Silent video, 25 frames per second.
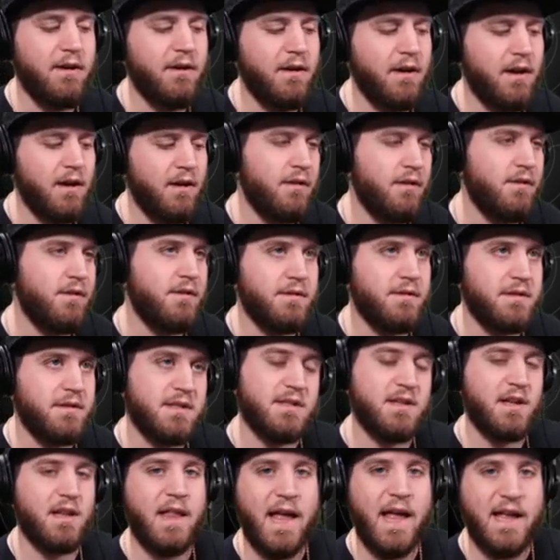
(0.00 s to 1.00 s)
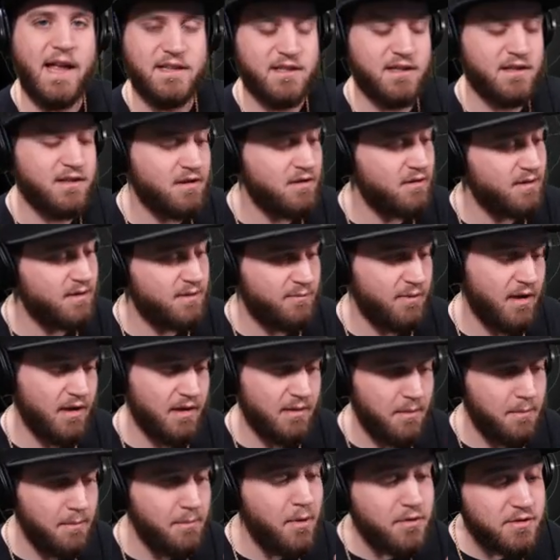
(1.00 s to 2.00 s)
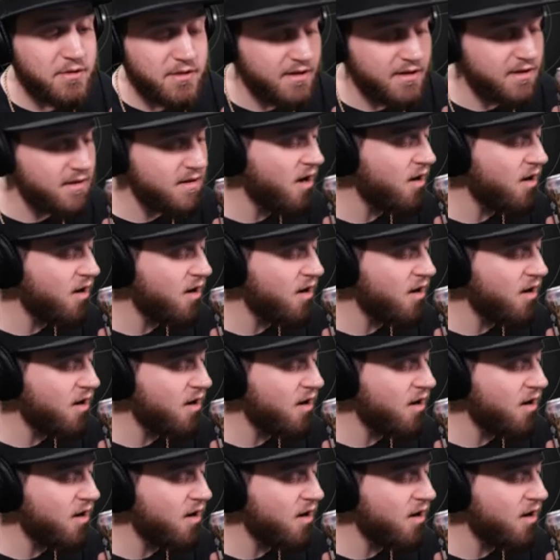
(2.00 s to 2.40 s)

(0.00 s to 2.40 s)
area. Although it's Alaska, so it's probably going to be mostly